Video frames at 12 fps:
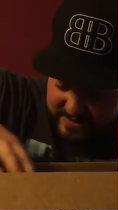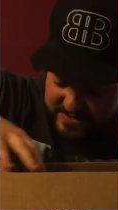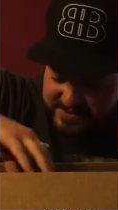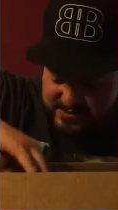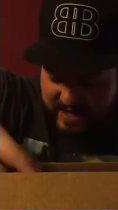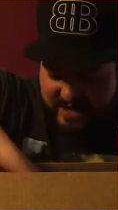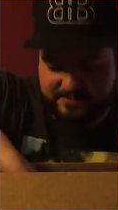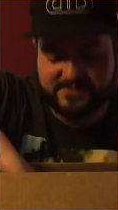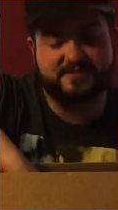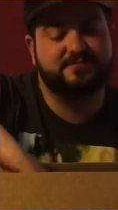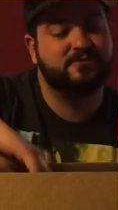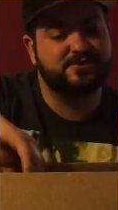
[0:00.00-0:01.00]
only two
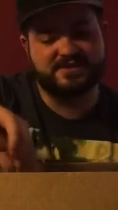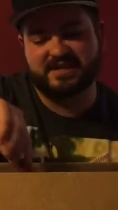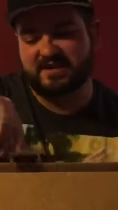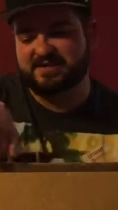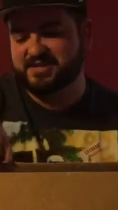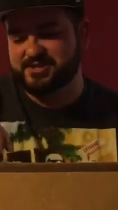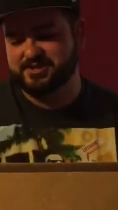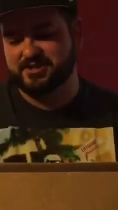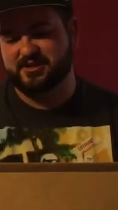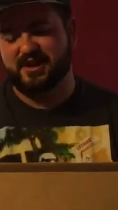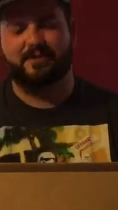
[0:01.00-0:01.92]
items. Unfortunately, not a t-shirt.